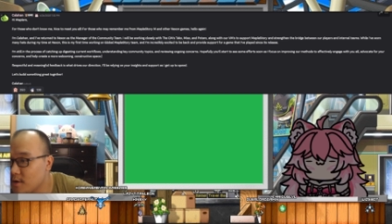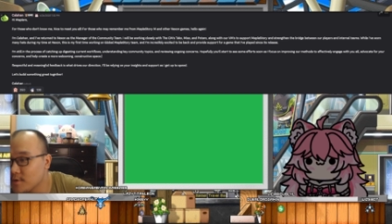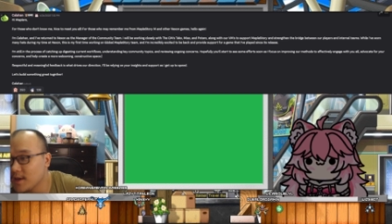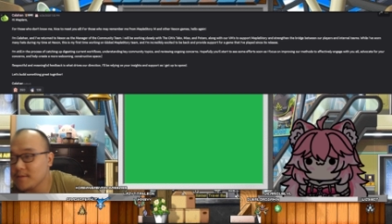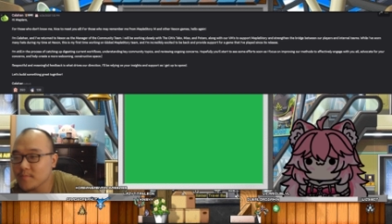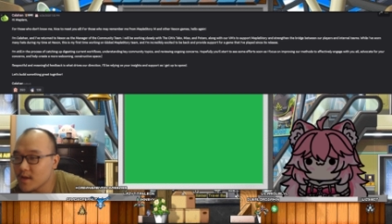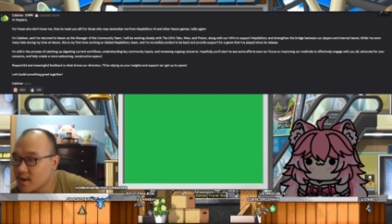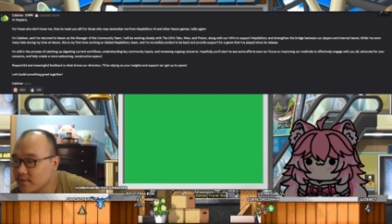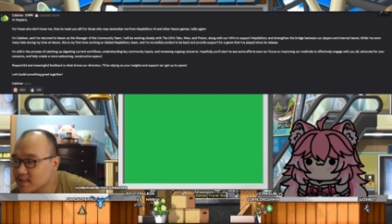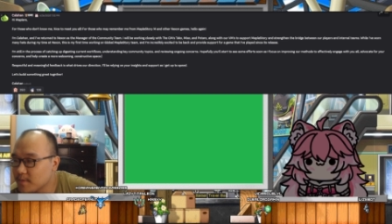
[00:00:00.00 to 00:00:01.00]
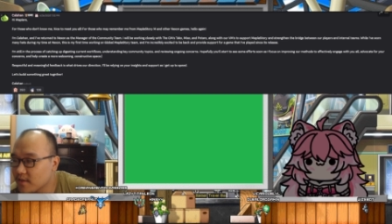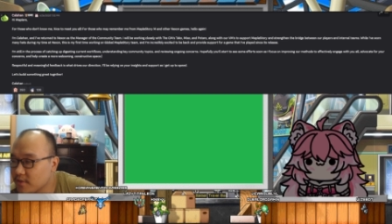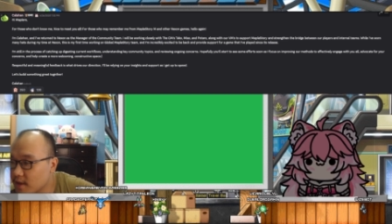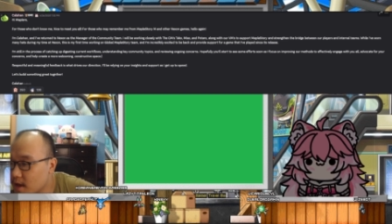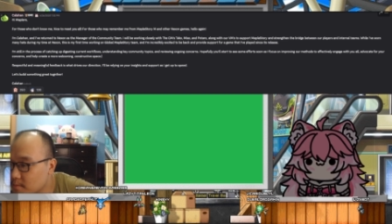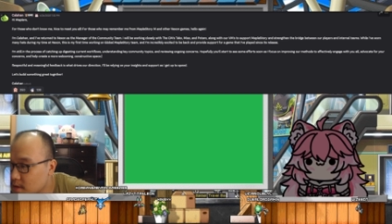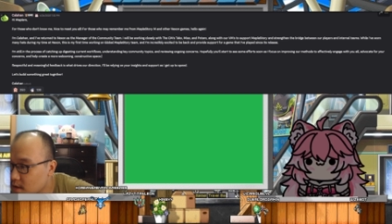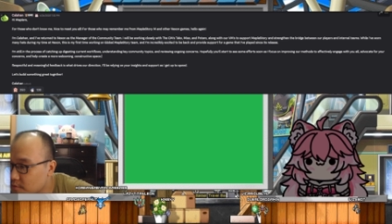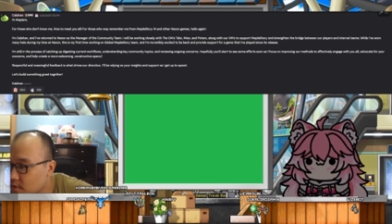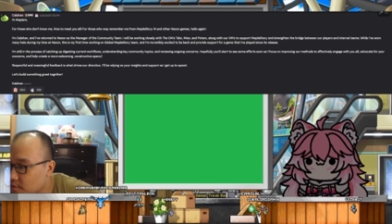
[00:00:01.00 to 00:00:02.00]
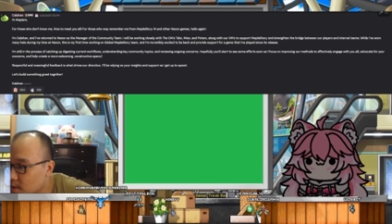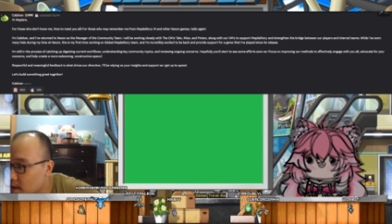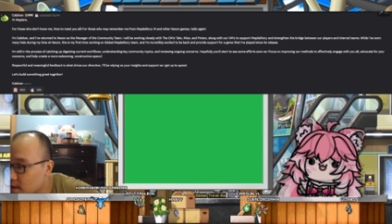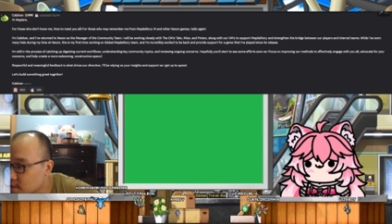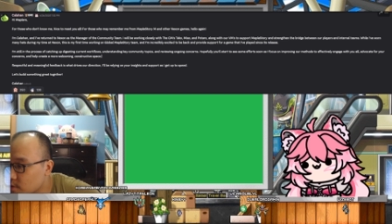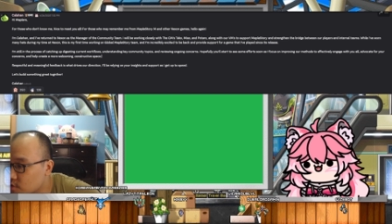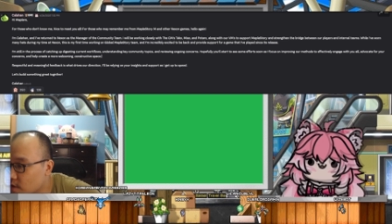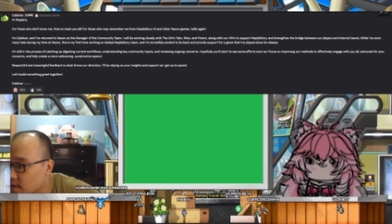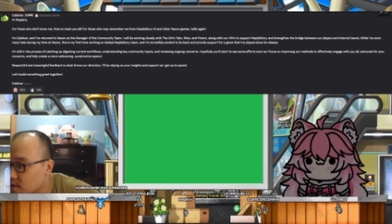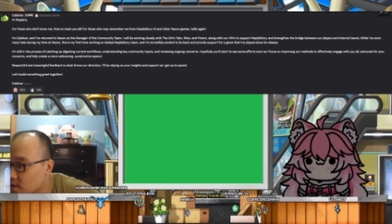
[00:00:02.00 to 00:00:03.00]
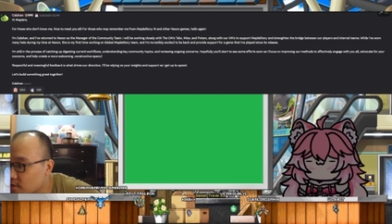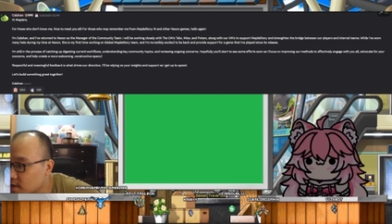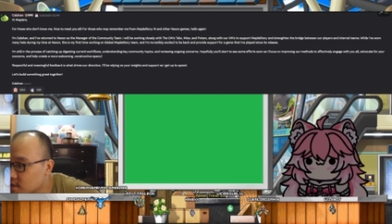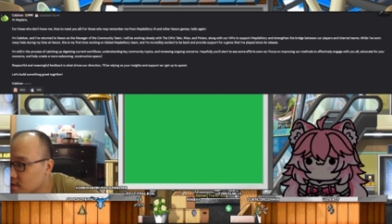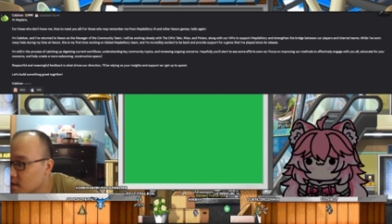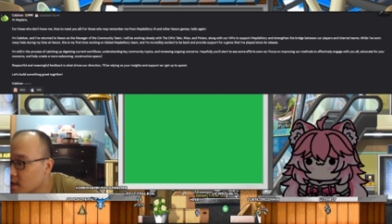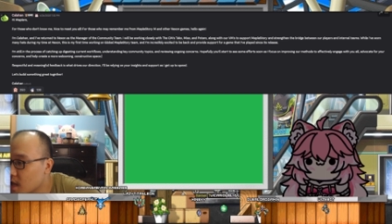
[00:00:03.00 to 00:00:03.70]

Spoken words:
Okay. Respectful and meaningful feedback is what drives our direction.